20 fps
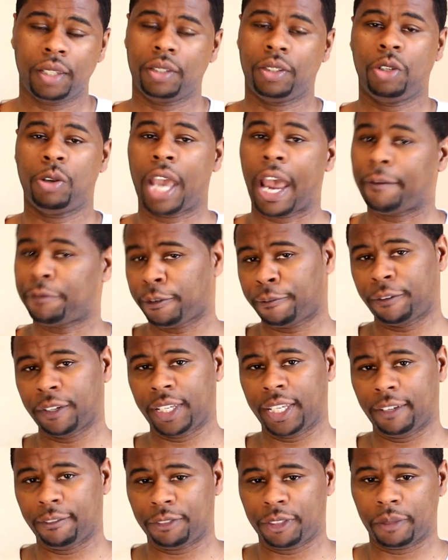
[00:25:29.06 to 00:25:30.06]
you have to
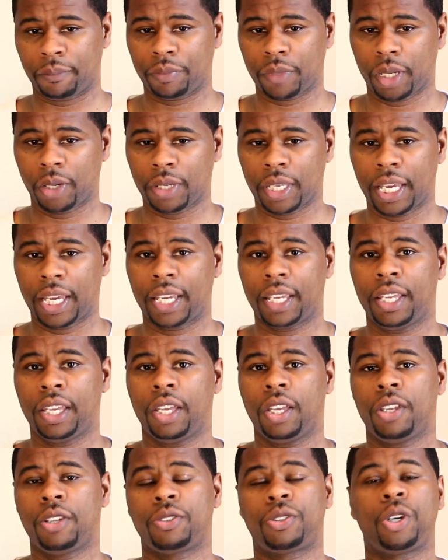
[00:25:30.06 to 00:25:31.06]
forgive them, okay?
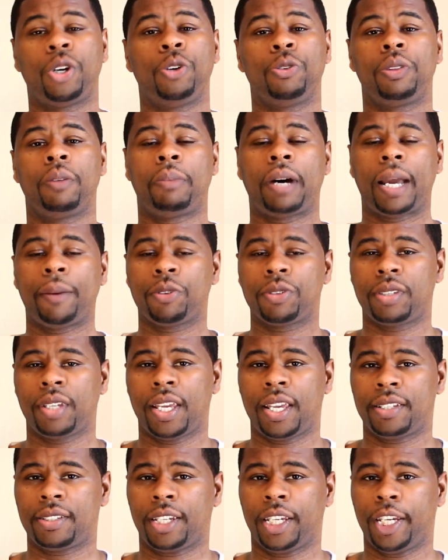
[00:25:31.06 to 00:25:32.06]
So the Bible
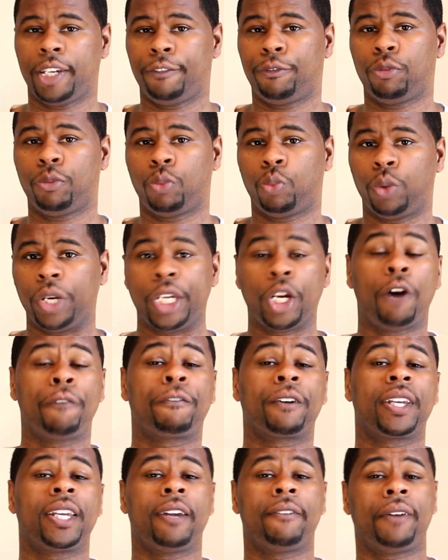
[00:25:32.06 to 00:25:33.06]
says if we don't
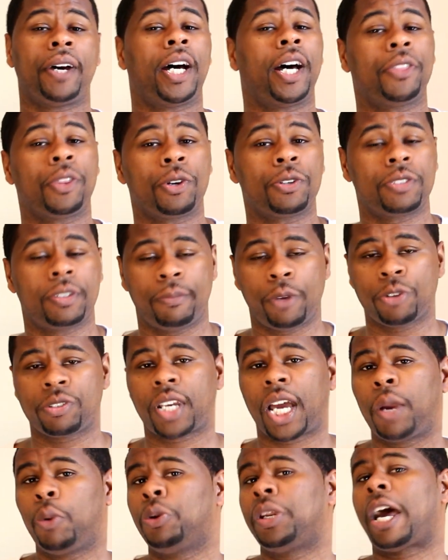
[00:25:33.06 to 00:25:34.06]
forgive others, the Most
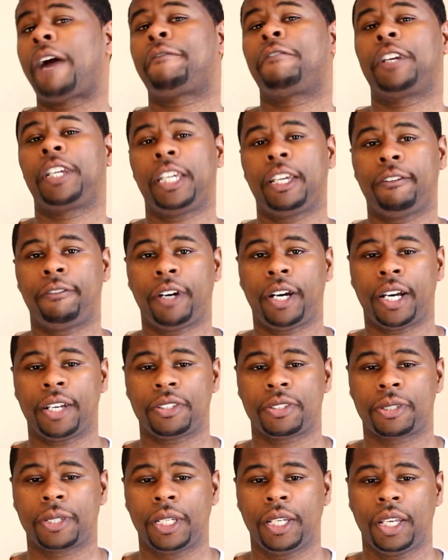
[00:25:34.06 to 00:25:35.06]
High will not forgive
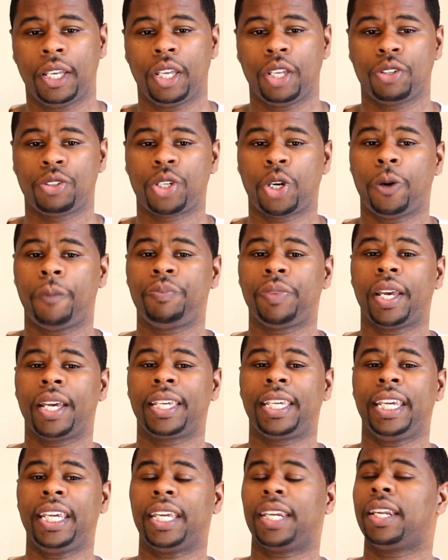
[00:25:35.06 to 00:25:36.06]
us. So
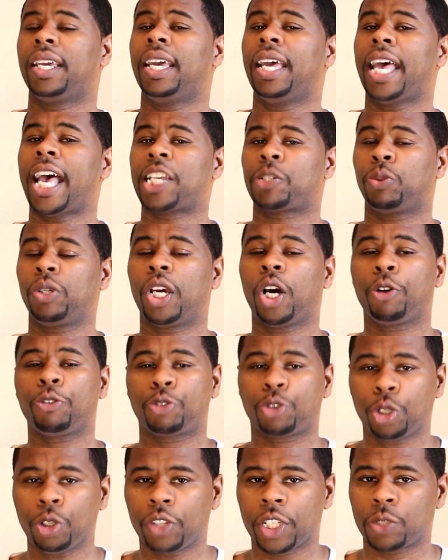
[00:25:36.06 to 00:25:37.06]
again, as we go
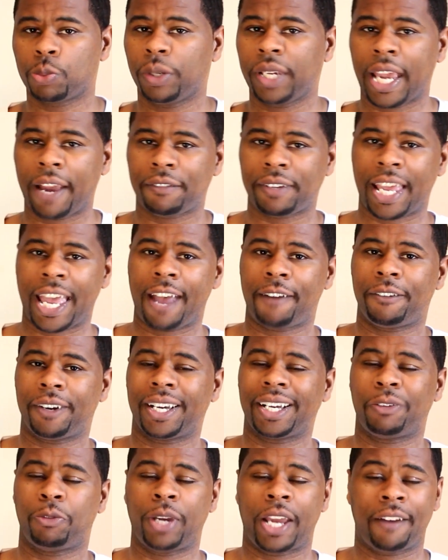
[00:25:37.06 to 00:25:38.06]
through this, we have to have
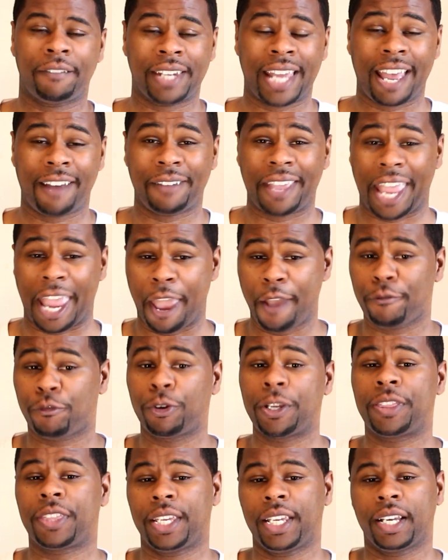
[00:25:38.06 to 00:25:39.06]
we have to have
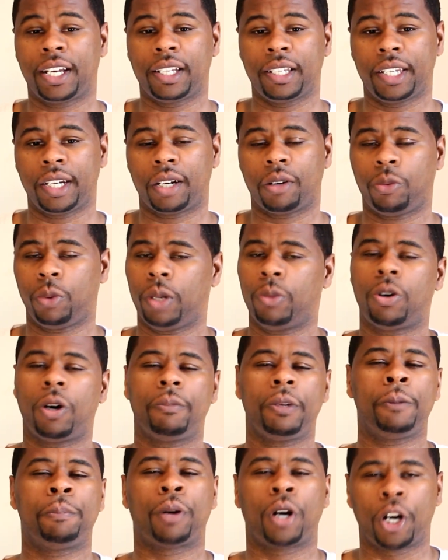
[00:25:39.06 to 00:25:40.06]
everything clear. We won't
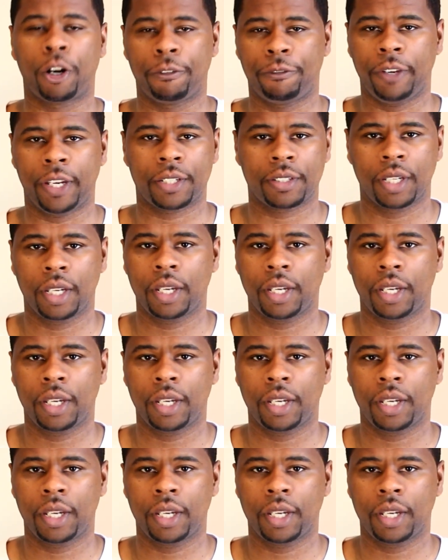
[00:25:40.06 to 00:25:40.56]
be perfect,